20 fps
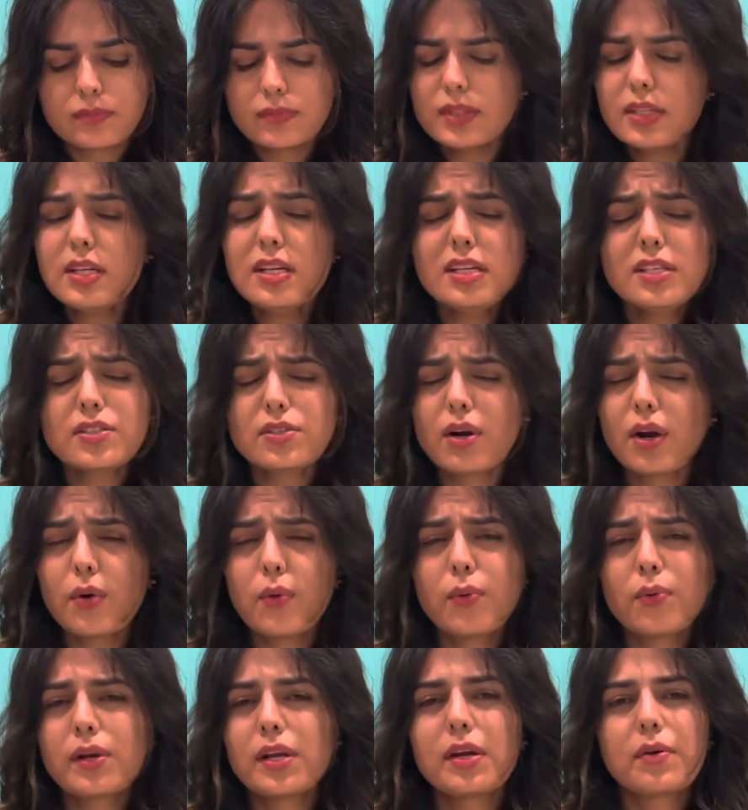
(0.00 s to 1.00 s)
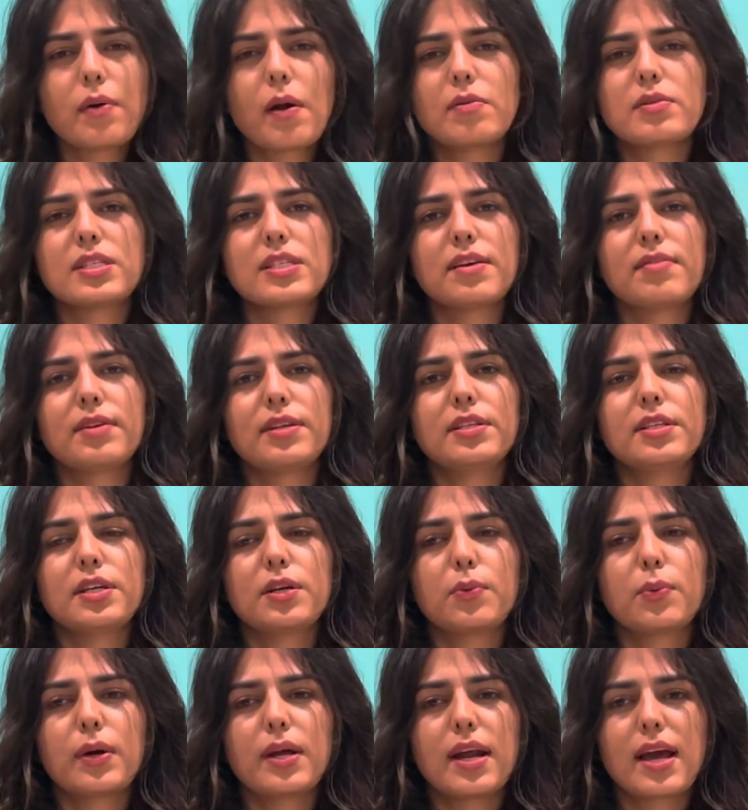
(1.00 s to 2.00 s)
it's only around 70
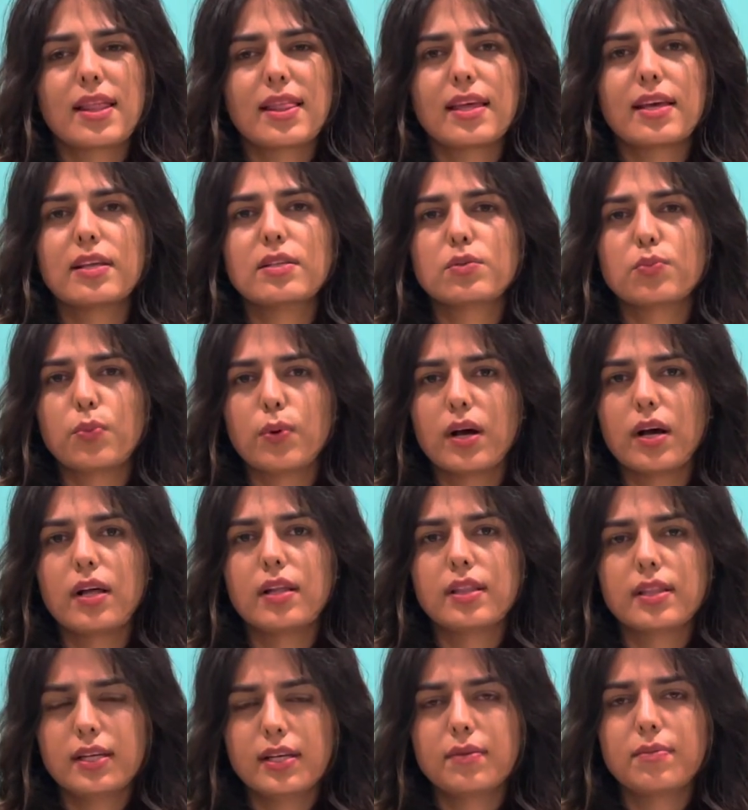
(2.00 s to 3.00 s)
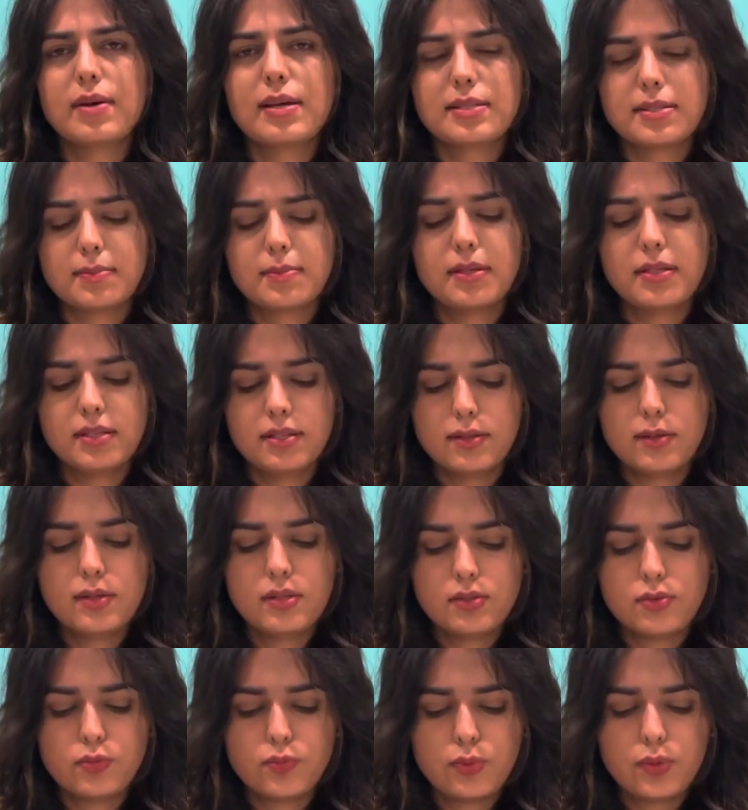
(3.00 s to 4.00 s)
quid. I think it's worth the investment. It
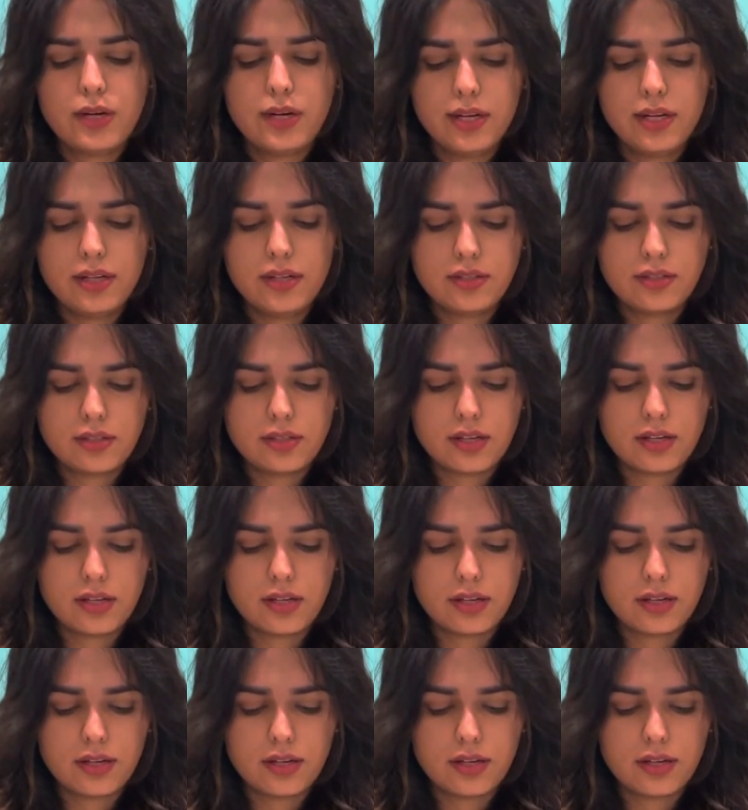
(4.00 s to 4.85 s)
really is a